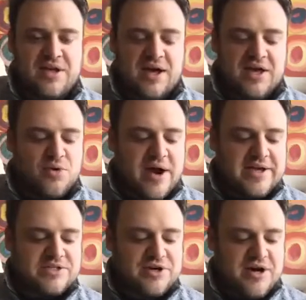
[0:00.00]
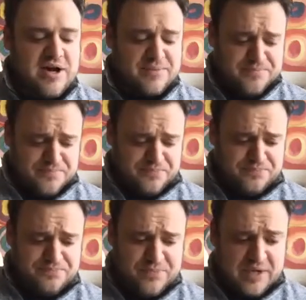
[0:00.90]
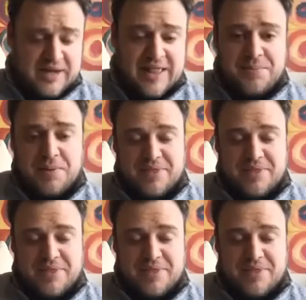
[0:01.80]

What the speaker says: Otherwise you're, and a lot of people,